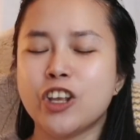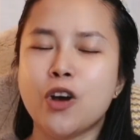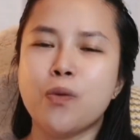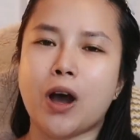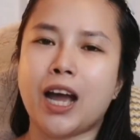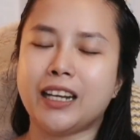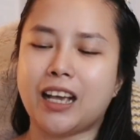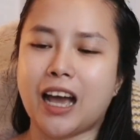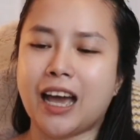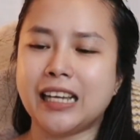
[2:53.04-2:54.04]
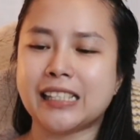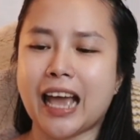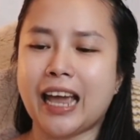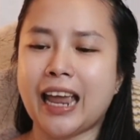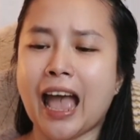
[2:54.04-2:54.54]
You know what, guys?
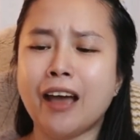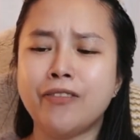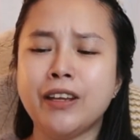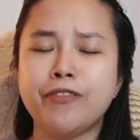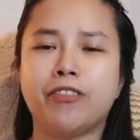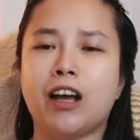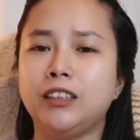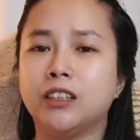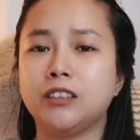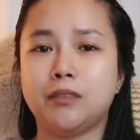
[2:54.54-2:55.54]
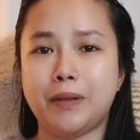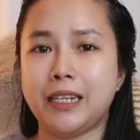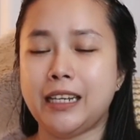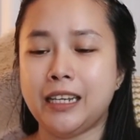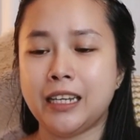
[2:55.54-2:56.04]
I haven't followed
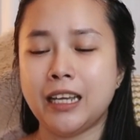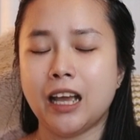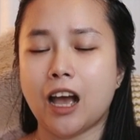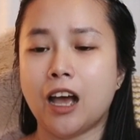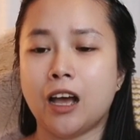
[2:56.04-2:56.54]
Bini.